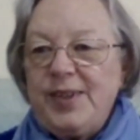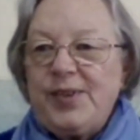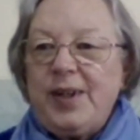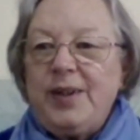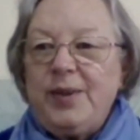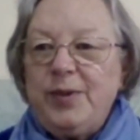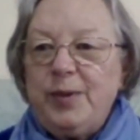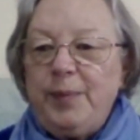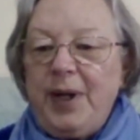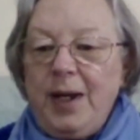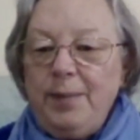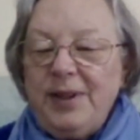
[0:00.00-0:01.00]
So the
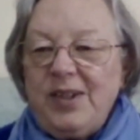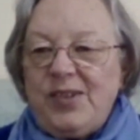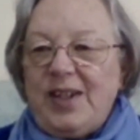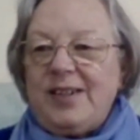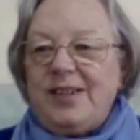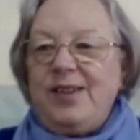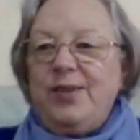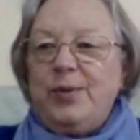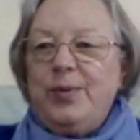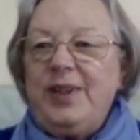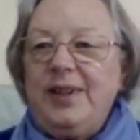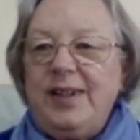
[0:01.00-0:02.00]
Bible is actually the
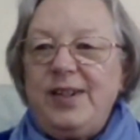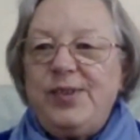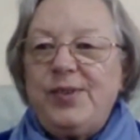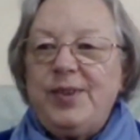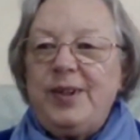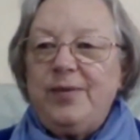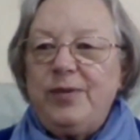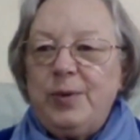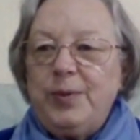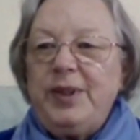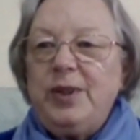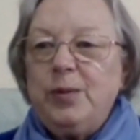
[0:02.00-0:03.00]
real history of the
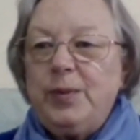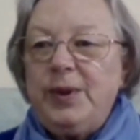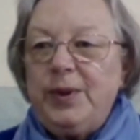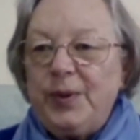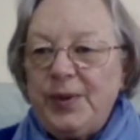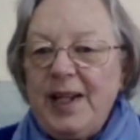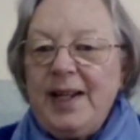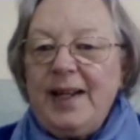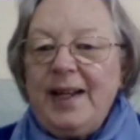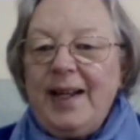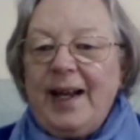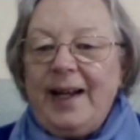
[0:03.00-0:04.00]
real world.
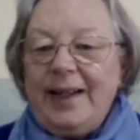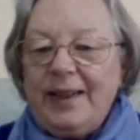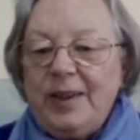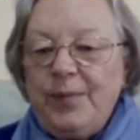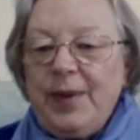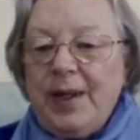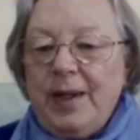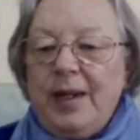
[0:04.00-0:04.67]
And